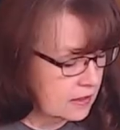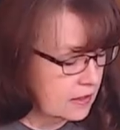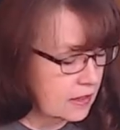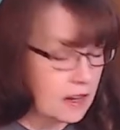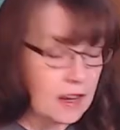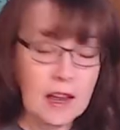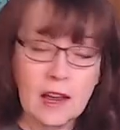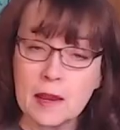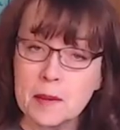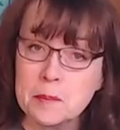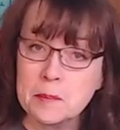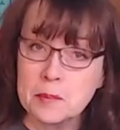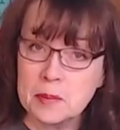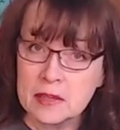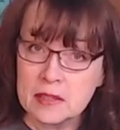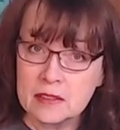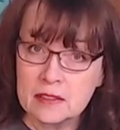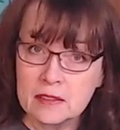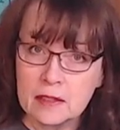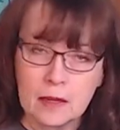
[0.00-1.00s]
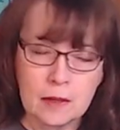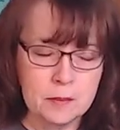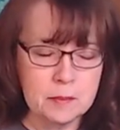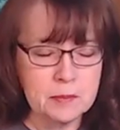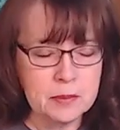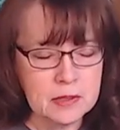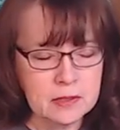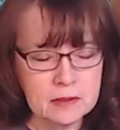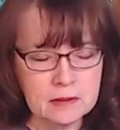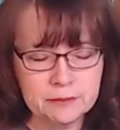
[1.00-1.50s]
I'm Bill. I'm
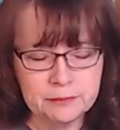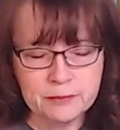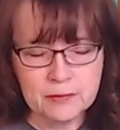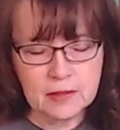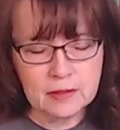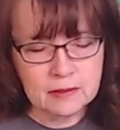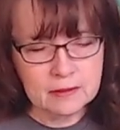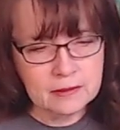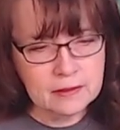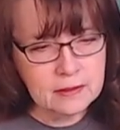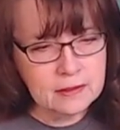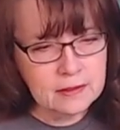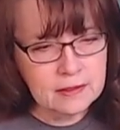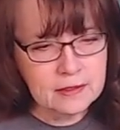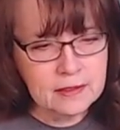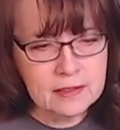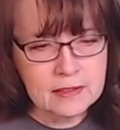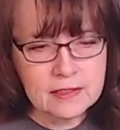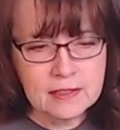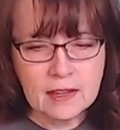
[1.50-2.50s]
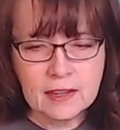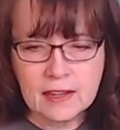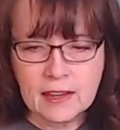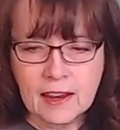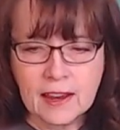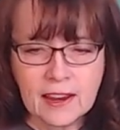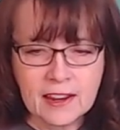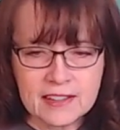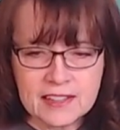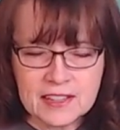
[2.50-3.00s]
Bill. No,
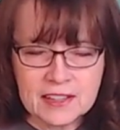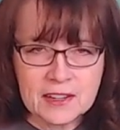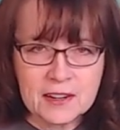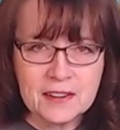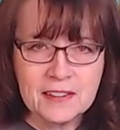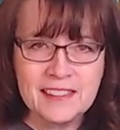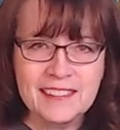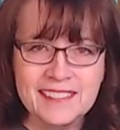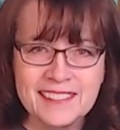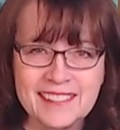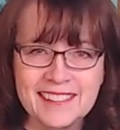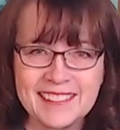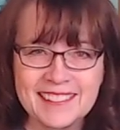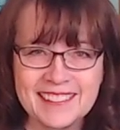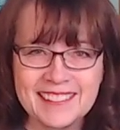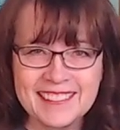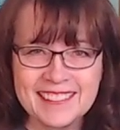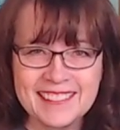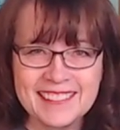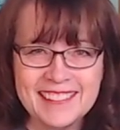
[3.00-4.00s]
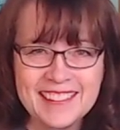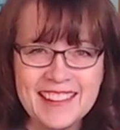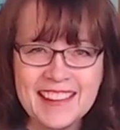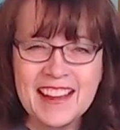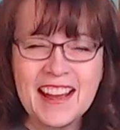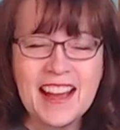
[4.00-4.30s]
you're not. You Bill. know,